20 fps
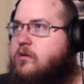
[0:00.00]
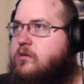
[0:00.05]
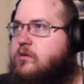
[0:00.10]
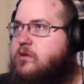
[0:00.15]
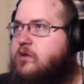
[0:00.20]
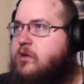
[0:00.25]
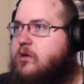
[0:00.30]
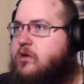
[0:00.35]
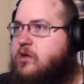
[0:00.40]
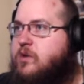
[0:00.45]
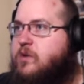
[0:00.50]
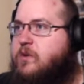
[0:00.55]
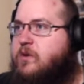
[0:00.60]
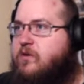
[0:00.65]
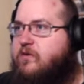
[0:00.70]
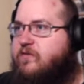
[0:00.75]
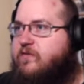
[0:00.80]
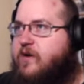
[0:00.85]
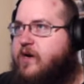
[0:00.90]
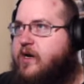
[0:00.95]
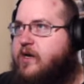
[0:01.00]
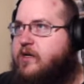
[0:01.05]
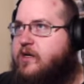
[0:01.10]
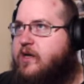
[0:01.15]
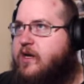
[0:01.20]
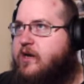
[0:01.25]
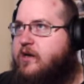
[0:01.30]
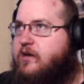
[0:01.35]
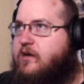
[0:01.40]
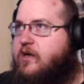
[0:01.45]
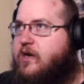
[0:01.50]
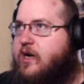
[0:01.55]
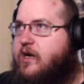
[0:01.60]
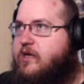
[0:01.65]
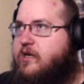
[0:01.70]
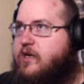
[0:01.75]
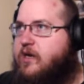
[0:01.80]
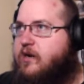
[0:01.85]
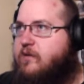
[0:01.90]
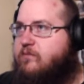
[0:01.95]
As long as we don't find that
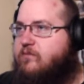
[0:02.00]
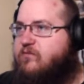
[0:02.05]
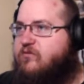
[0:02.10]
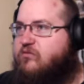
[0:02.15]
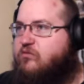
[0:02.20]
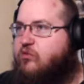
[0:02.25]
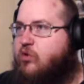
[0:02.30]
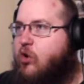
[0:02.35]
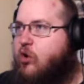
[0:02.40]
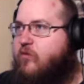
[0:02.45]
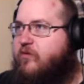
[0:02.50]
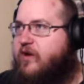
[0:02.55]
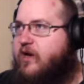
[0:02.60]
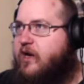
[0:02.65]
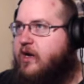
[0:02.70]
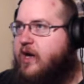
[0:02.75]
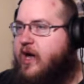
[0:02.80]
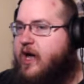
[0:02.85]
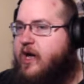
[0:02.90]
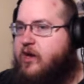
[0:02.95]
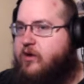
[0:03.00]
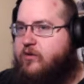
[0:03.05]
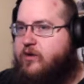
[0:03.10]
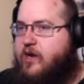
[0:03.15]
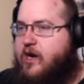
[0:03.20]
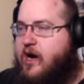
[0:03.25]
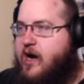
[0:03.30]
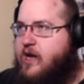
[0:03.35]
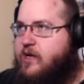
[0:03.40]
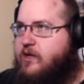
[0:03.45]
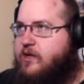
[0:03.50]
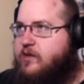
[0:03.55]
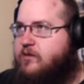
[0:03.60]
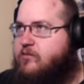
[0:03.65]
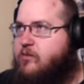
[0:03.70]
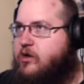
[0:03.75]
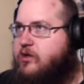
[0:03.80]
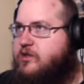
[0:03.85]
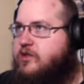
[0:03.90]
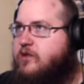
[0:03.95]
goddamn roving, angry
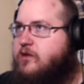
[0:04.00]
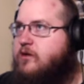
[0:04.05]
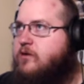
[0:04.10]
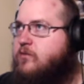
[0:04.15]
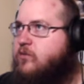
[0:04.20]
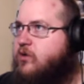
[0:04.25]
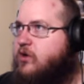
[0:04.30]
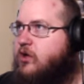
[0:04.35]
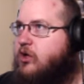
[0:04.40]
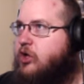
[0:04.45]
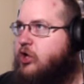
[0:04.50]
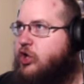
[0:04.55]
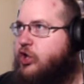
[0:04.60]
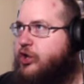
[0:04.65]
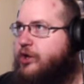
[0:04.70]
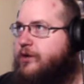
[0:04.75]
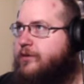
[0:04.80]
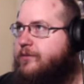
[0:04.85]
island monster, we're good.